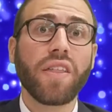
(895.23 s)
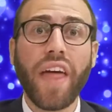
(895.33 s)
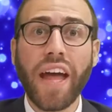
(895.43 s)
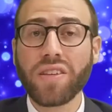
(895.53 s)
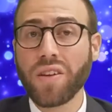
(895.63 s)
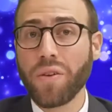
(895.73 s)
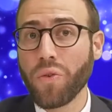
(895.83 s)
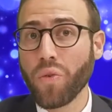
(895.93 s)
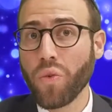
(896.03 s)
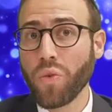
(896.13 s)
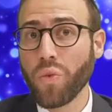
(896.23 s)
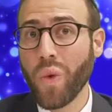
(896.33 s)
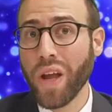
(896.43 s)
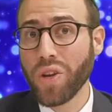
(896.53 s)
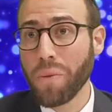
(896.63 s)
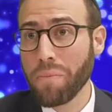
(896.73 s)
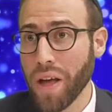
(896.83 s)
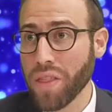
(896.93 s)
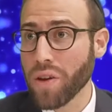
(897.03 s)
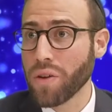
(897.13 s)
That when your
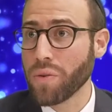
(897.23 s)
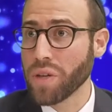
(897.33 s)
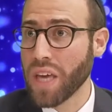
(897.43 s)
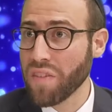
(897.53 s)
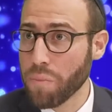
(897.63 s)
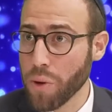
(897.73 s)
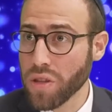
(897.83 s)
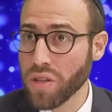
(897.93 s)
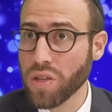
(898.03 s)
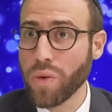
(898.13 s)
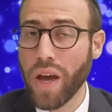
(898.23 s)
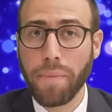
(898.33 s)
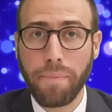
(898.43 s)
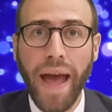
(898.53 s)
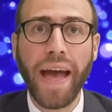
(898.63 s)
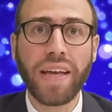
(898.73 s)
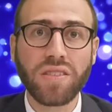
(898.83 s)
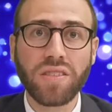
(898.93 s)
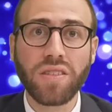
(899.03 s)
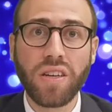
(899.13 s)
mother gave birth to you and
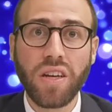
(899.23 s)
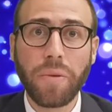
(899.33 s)
passed,